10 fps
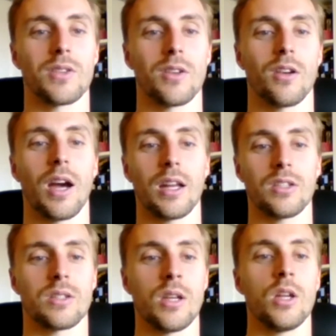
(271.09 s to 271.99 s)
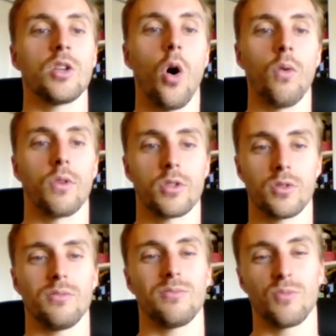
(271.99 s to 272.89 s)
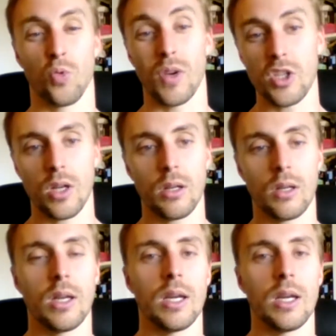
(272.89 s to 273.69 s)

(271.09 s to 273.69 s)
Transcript: So you're kind of just overreaching